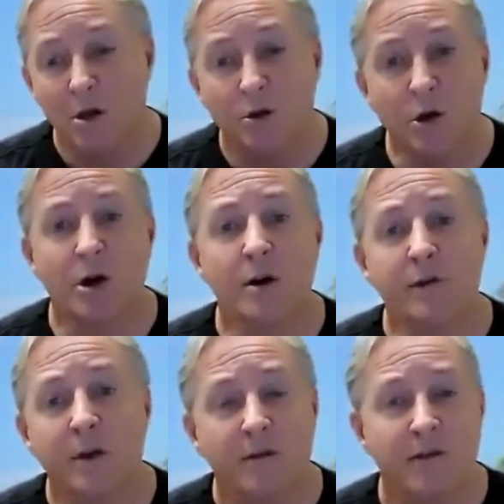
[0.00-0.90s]

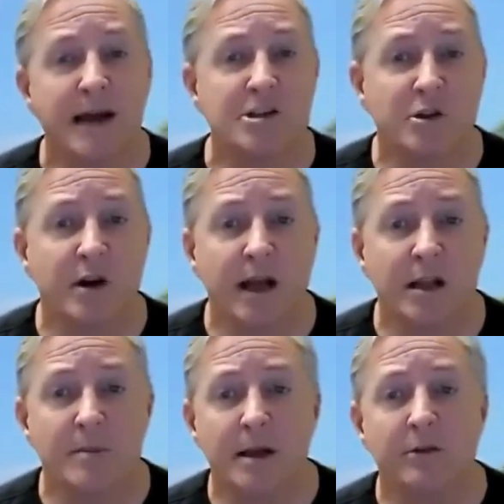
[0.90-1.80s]
nerves, vascular
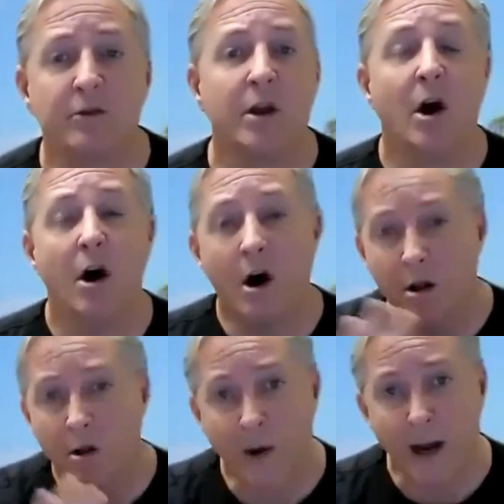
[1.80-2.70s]
elements
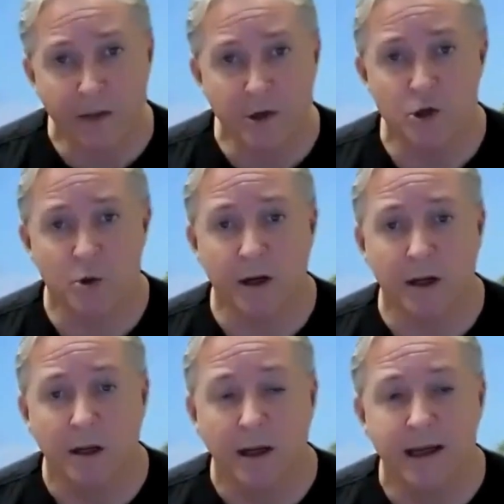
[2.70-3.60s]
all around the
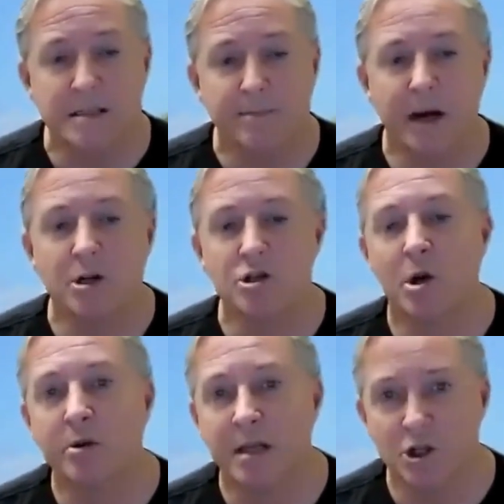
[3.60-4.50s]
joint. It spares
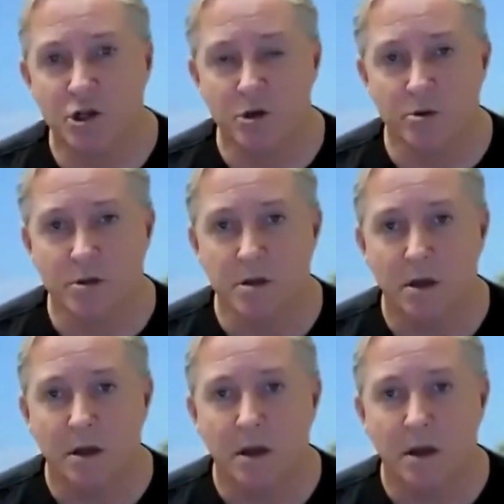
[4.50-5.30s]
no tissues.